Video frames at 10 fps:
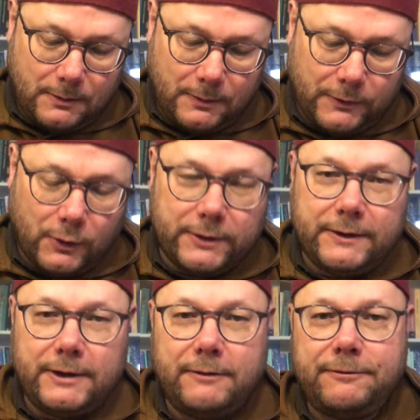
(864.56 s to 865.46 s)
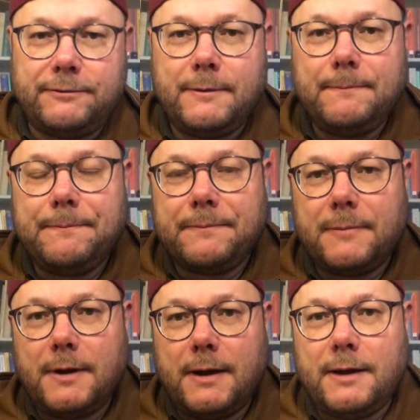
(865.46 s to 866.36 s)
authoritative
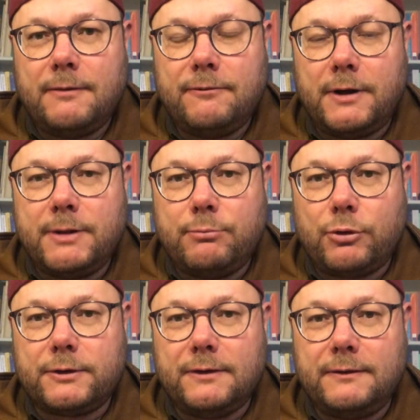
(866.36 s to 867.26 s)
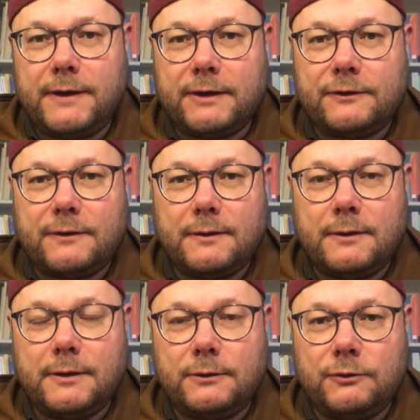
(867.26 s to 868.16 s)
and very important text
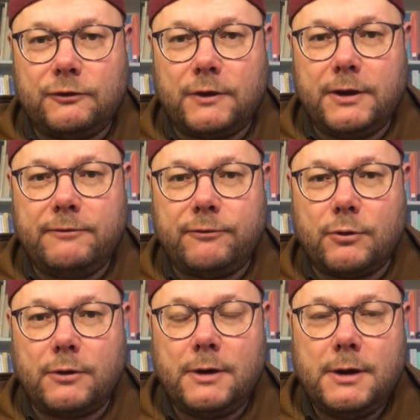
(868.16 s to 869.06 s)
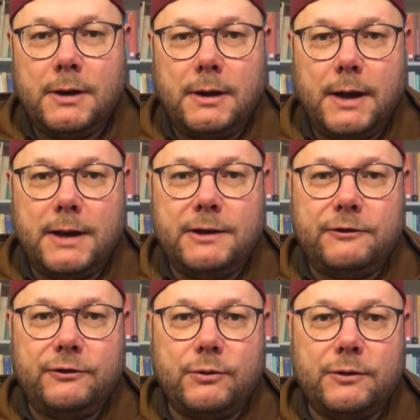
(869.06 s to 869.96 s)
to study for any
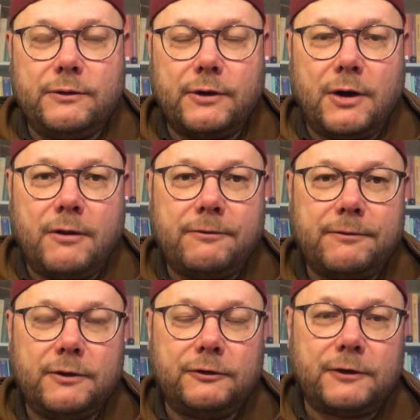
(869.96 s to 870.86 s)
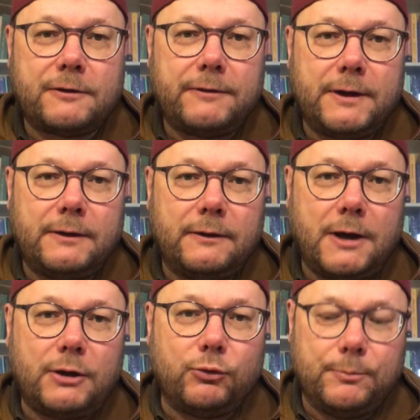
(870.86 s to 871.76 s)
student of Sarf and
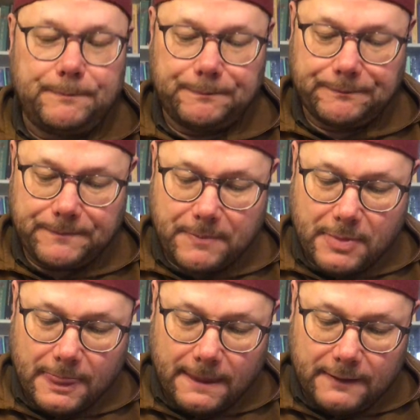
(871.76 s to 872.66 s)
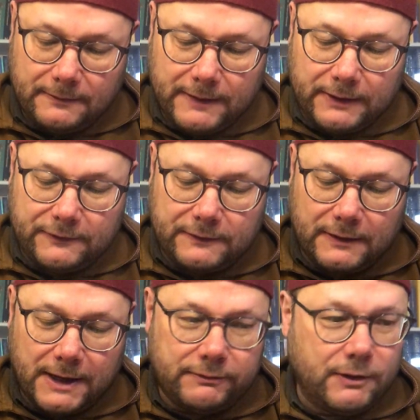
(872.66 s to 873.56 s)
Nahu. That's
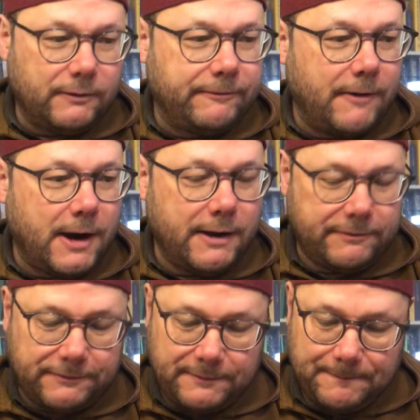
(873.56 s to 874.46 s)
level 5.